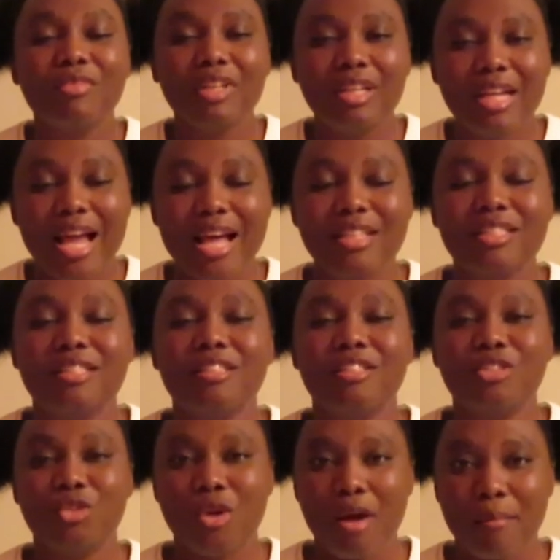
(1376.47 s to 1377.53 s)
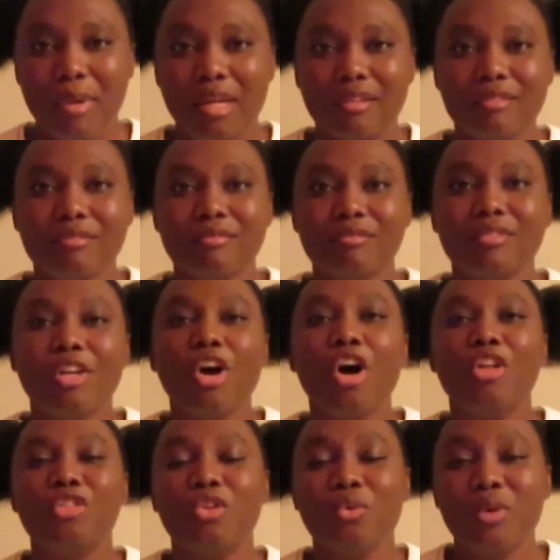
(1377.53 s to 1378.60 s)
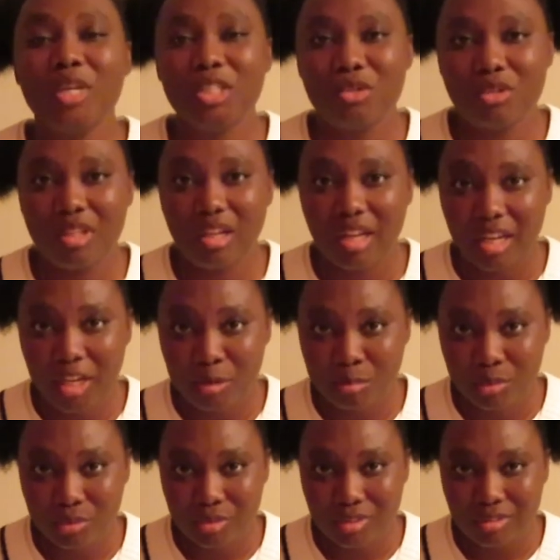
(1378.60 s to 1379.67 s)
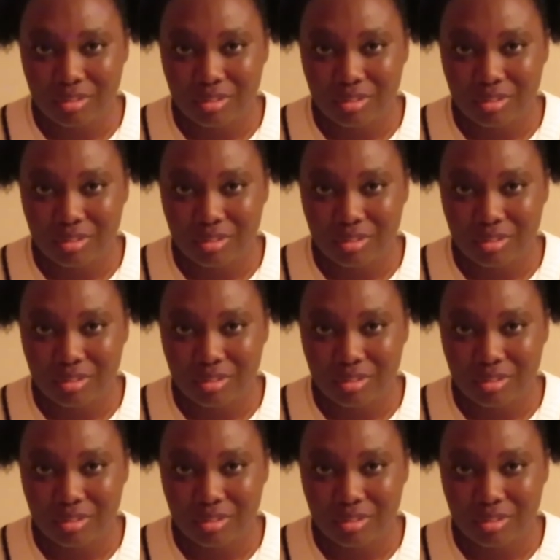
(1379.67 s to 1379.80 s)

last drama, on the way to the airport,